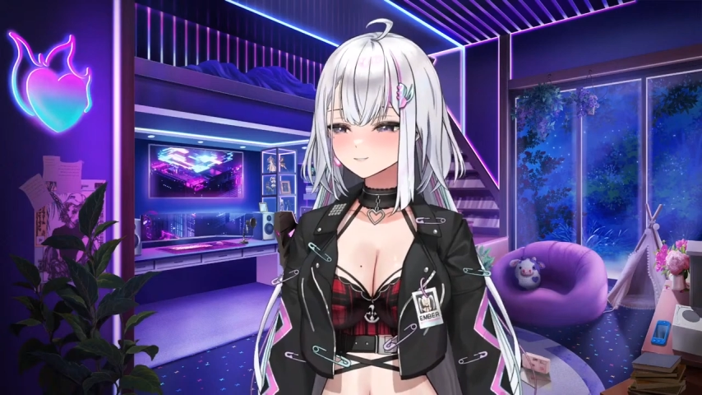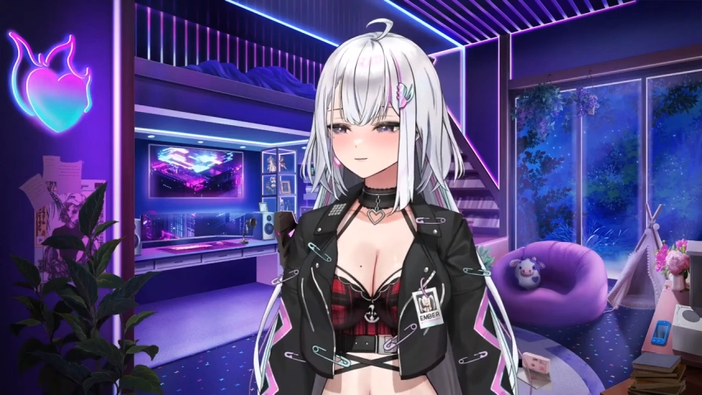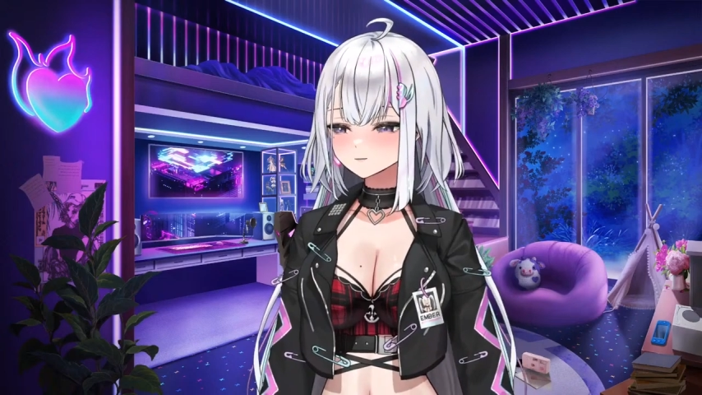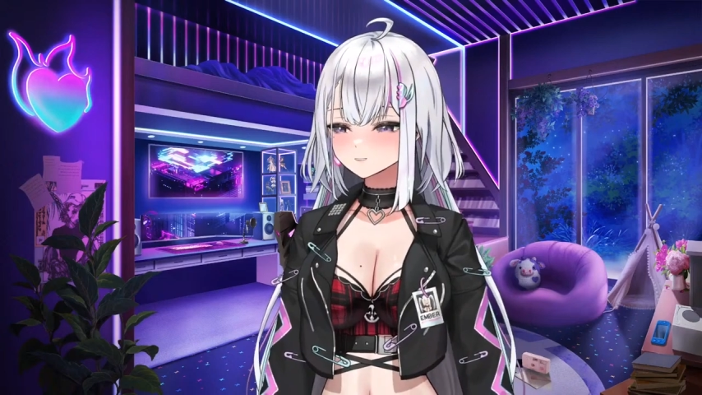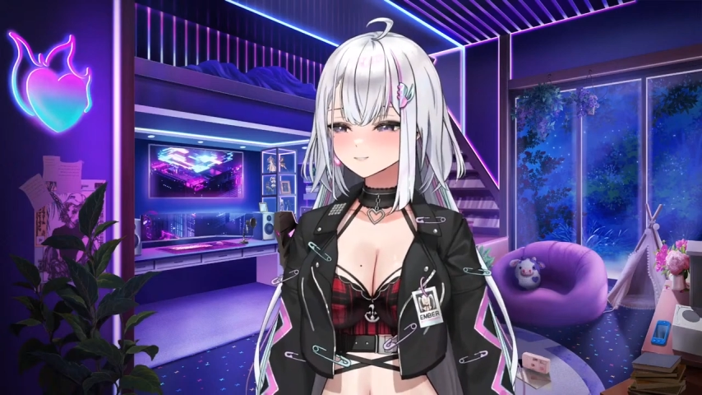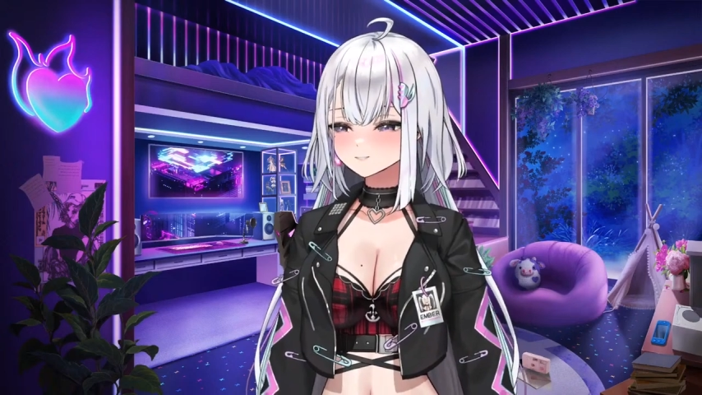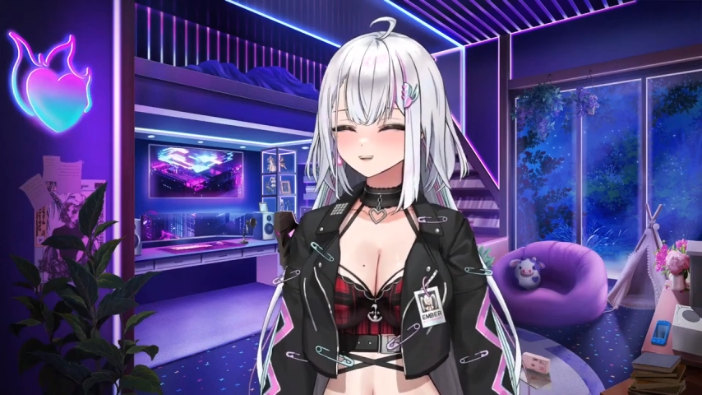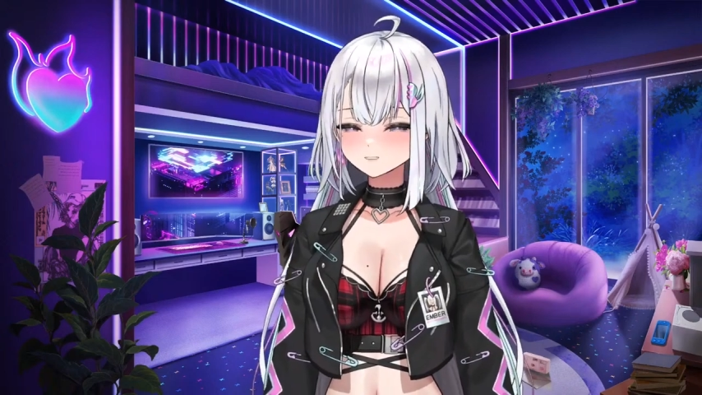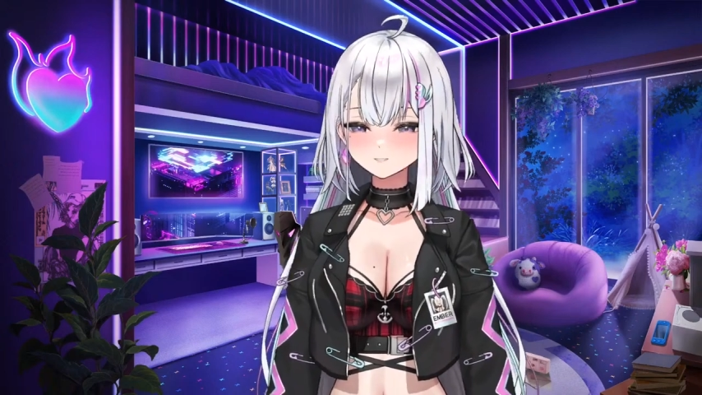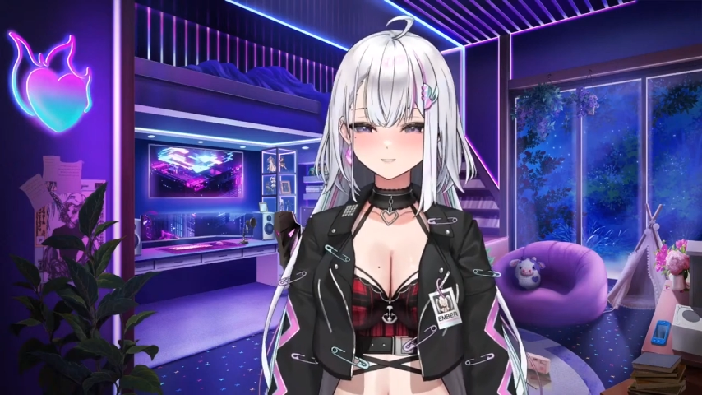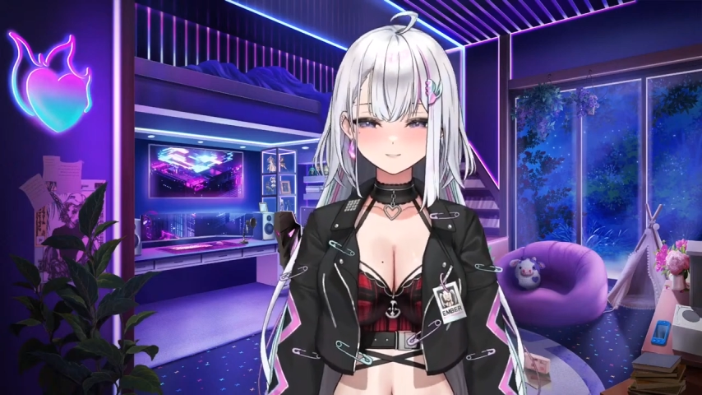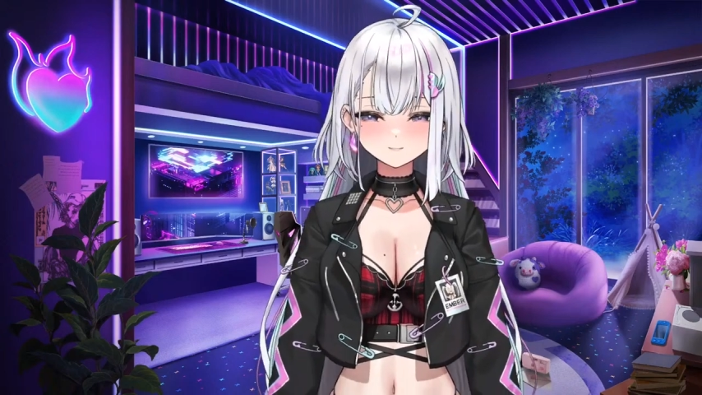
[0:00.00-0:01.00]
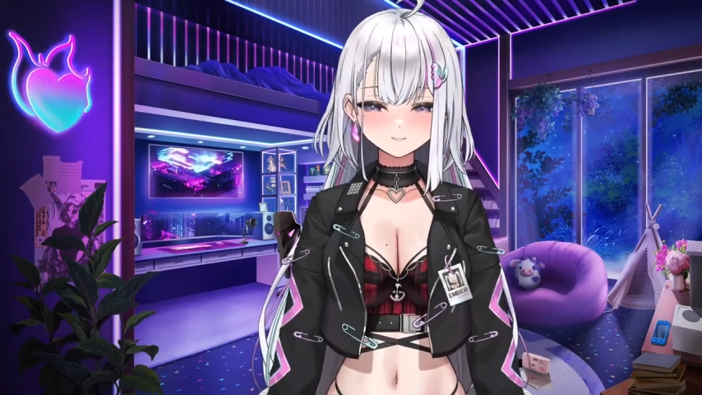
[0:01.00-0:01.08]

why are they ripped?